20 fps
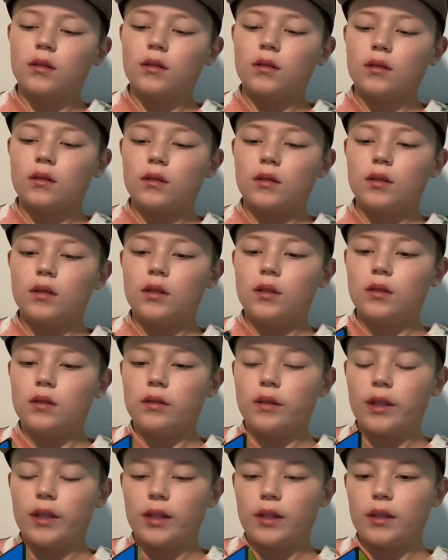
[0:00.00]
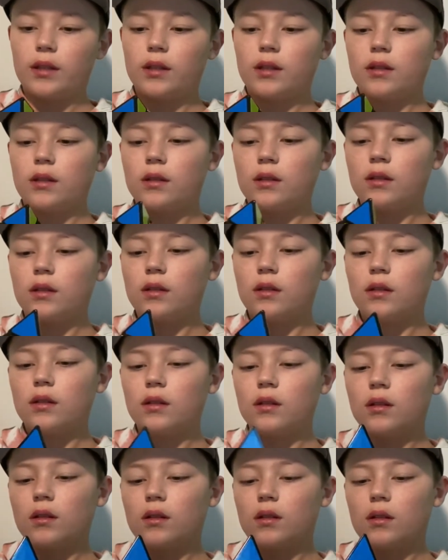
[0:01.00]
You can do like
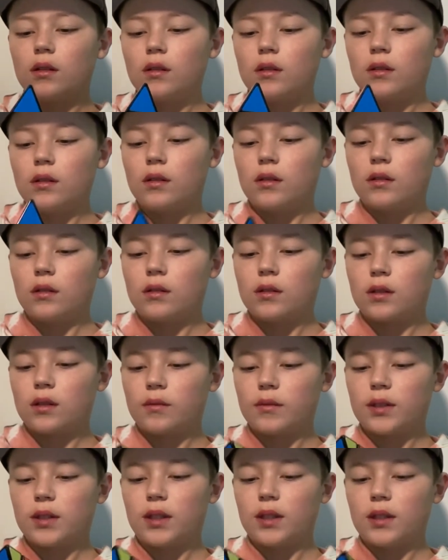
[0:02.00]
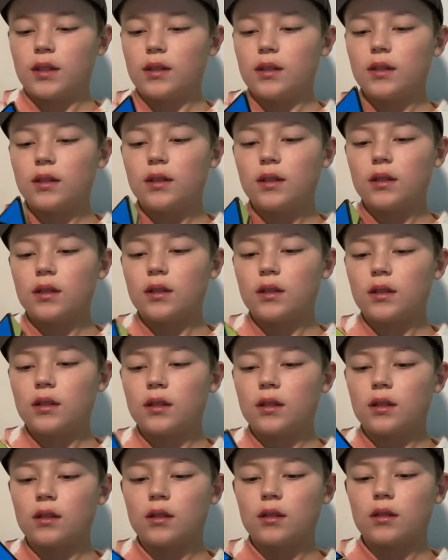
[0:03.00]
something like this.